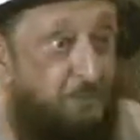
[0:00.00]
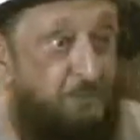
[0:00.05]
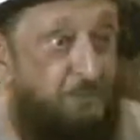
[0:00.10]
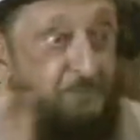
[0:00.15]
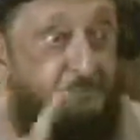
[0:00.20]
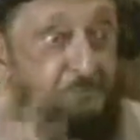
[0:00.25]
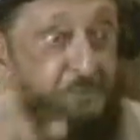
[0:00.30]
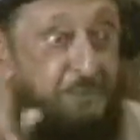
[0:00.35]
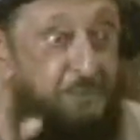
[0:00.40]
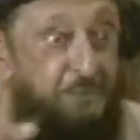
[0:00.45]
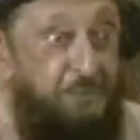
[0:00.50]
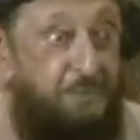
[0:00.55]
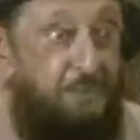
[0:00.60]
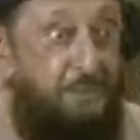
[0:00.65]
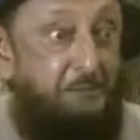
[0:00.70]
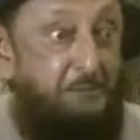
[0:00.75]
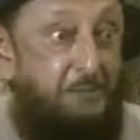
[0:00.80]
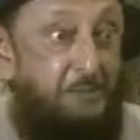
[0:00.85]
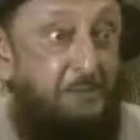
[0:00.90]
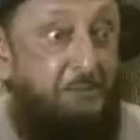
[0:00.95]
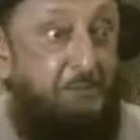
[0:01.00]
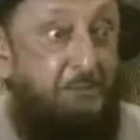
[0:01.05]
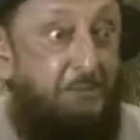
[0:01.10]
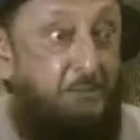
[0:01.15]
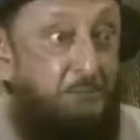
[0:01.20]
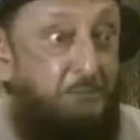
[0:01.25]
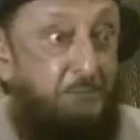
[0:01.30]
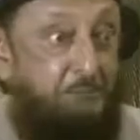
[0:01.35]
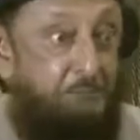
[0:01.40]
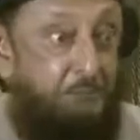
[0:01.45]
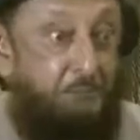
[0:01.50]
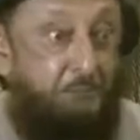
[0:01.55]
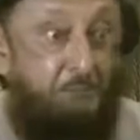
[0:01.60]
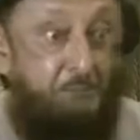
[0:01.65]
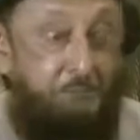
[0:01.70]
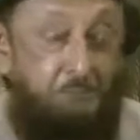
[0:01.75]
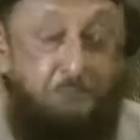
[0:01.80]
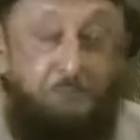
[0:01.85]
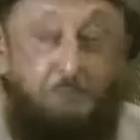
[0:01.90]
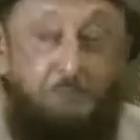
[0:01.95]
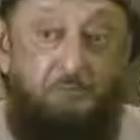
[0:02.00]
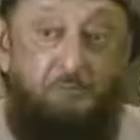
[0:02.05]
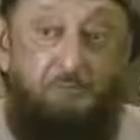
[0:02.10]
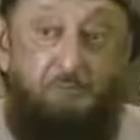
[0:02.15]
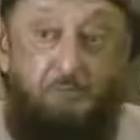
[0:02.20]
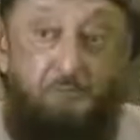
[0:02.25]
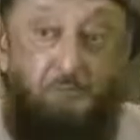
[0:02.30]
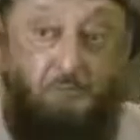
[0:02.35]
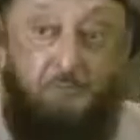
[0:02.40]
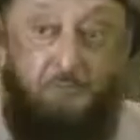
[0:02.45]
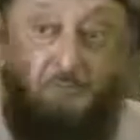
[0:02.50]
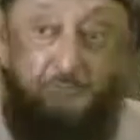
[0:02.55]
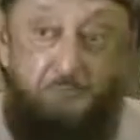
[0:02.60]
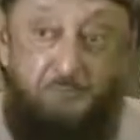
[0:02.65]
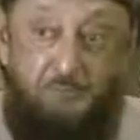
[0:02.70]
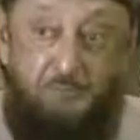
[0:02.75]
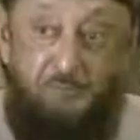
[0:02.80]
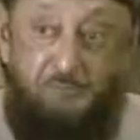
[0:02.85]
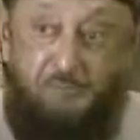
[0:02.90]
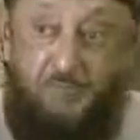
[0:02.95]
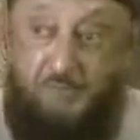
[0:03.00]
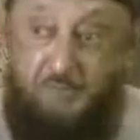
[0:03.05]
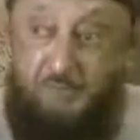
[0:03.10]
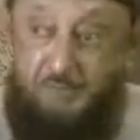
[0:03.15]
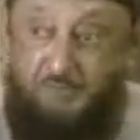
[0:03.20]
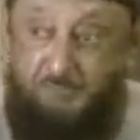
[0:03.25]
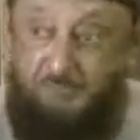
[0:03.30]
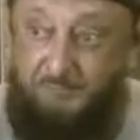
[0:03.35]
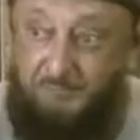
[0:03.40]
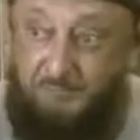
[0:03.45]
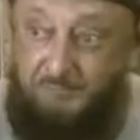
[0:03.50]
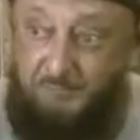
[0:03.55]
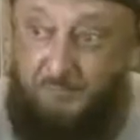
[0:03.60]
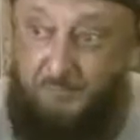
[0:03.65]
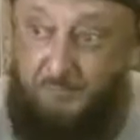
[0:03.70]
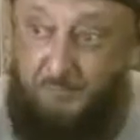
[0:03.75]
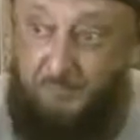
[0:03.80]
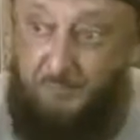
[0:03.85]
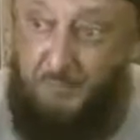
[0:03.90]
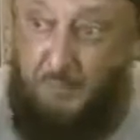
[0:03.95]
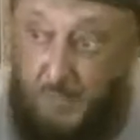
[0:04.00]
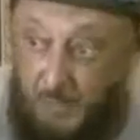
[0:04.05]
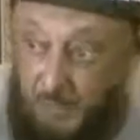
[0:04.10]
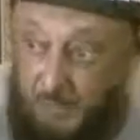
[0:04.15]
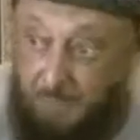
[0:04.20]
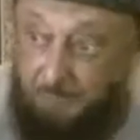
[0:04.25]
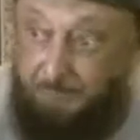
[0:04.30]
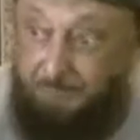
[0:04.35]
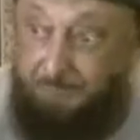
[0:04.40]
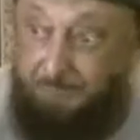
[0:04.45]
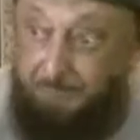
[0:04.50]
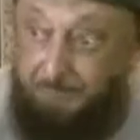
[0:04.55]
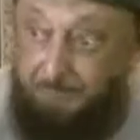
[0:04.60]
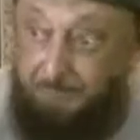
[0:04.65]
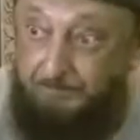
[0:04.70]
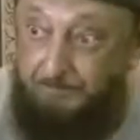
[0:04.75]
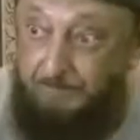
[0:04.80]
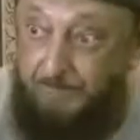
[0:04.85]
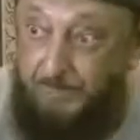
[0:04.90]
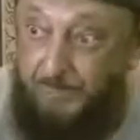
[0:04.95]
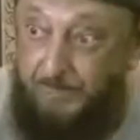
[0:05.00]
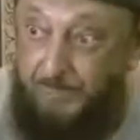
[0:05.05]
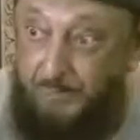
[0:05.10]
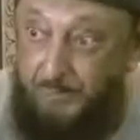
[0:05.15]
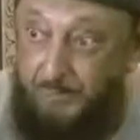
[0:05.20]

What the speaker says: He's not speaking about those Jews who refuse to be Zionists. No.